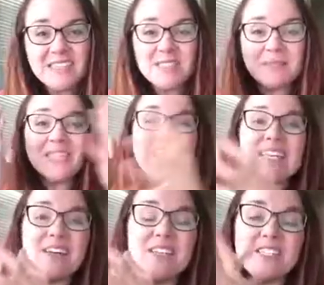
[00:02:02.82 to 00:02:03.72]
some
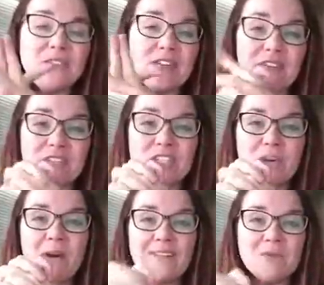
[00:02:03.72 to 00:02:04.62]
key areas of your life, because
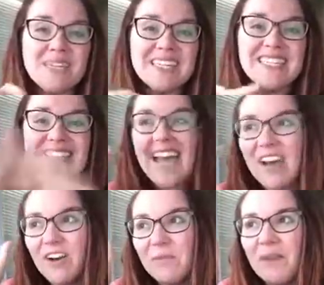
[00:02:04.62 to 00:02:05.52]
so often we get
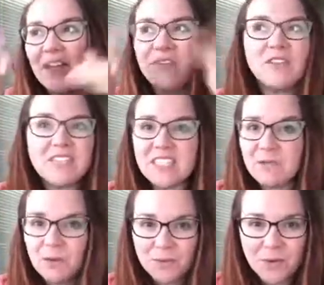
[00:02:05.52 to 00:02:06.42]
scattered and we have all these
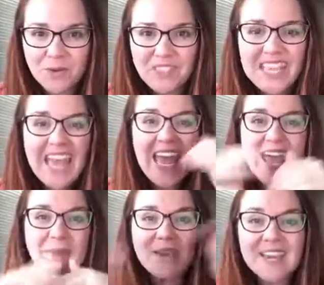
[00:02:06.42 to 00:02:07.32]
different roles,
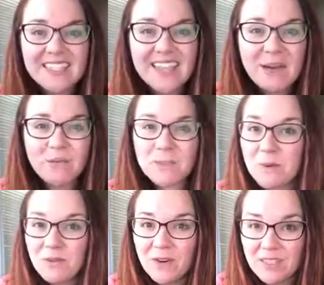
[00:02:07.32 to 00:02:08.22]
and because of that, we're
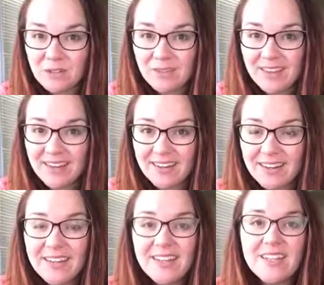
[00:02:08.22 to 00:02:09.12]
spread far too thin.
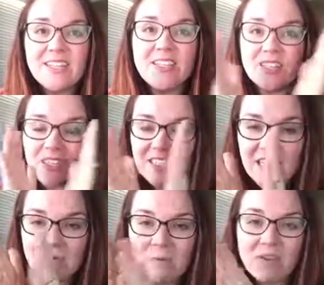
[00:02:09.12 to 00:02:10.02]
So you're going to
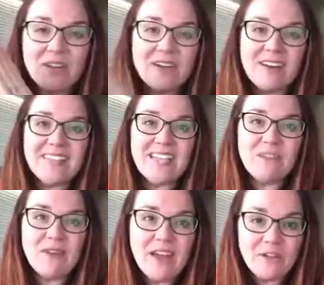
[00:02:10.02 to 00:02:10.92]
take a moment, you're going to
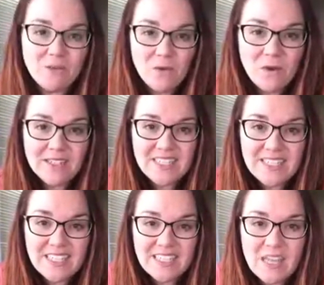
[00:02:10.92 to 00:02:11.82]
identify 4 to
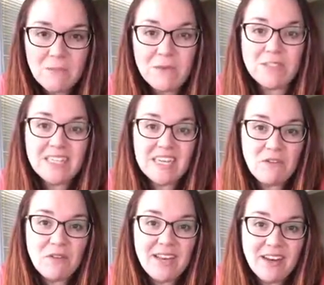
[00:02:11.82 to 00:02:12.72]
6 of the most
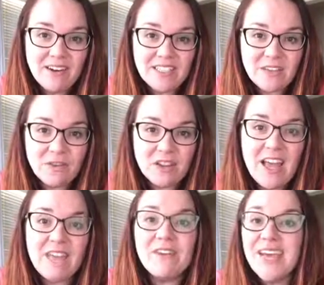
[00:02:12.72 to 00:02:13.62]
significant areas of your
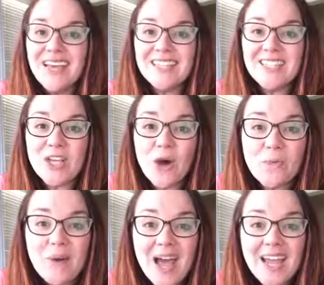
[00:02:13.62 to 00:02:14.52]
life. So
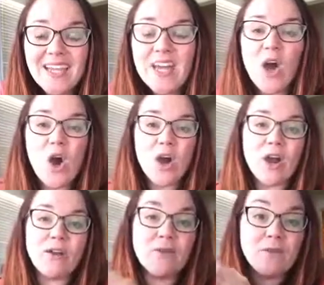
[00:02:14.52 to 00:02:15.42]
mine
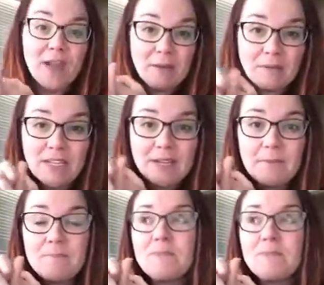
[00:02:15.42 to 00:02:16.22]
are family,